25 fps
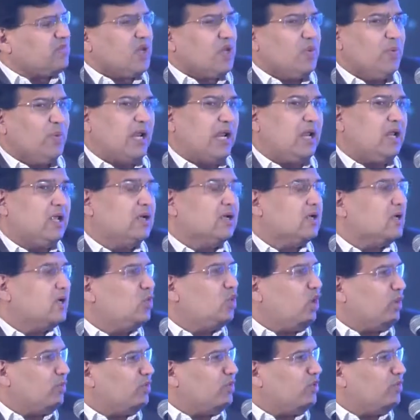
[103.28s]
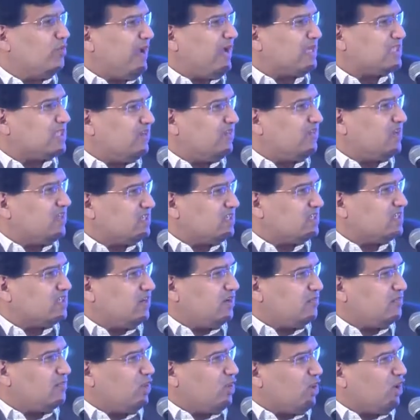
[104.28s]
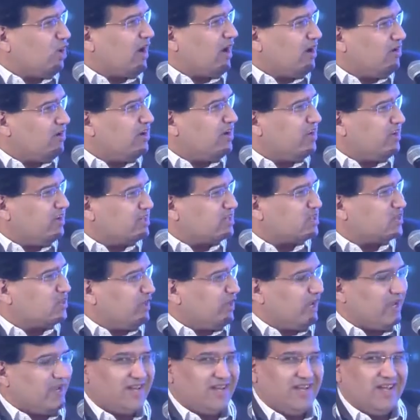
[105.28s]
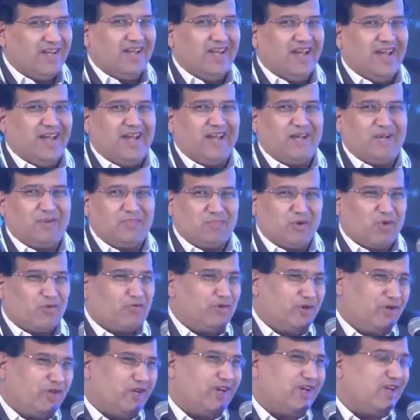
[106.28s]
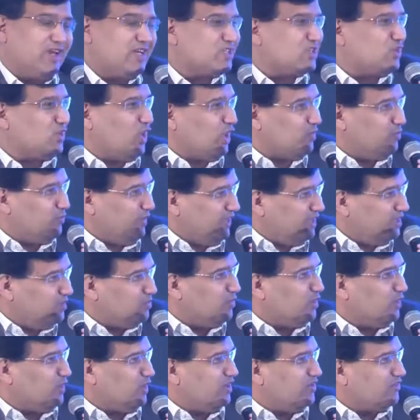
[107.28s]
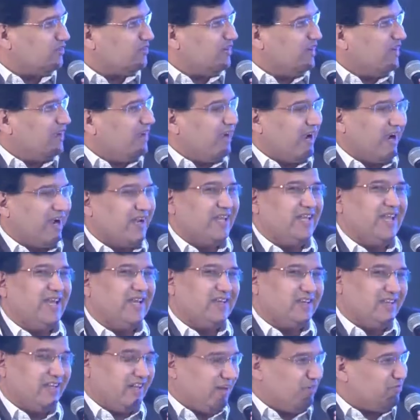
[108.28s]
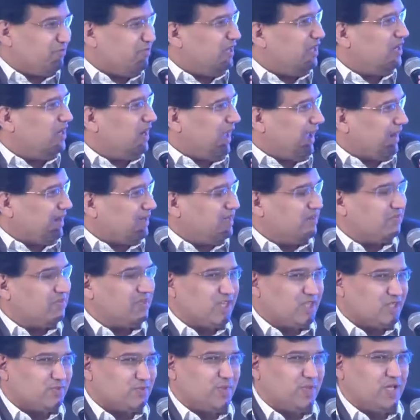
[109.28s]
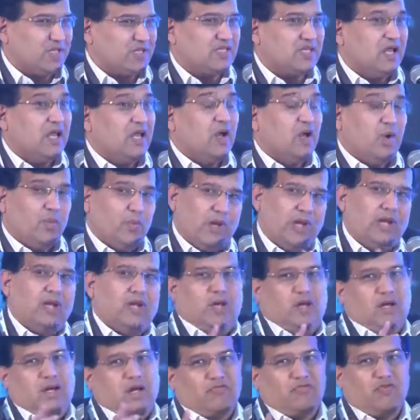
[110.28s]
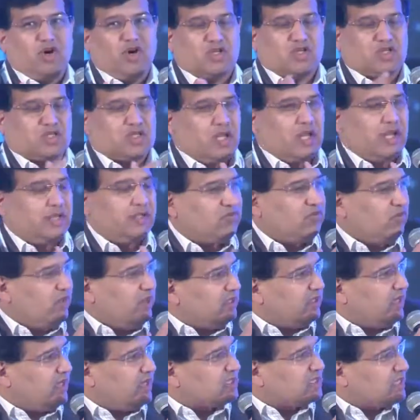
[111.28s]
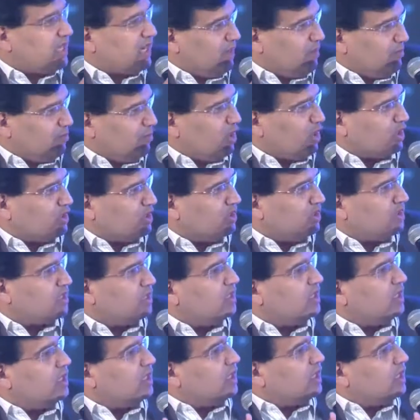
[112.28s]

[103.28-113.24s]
Well, cooperative banks have existed beyond 100 years today, and profiteering has not been the motive, and yet they have been active in the space. Well, of course, three things are important.